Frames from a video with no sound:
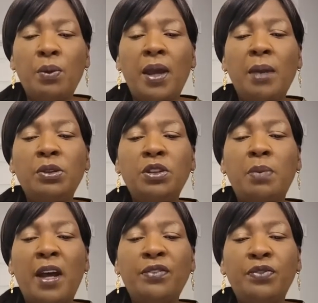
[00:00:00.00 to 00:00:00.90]
we were able to
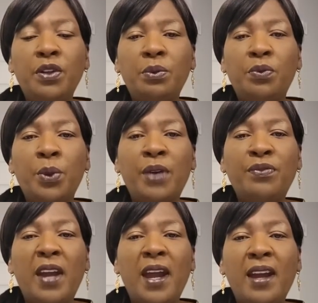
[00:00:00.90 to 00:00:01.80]
buy footwear
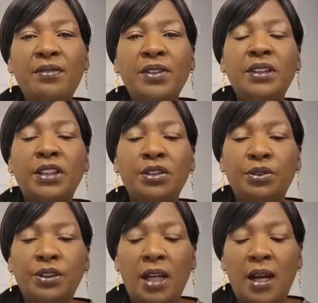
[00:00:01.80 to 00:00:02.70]
for every
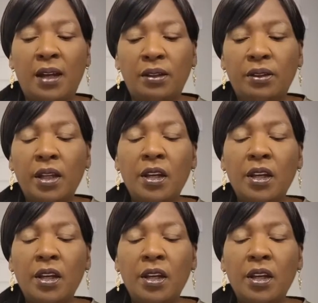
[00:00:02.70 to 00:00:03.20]
single child.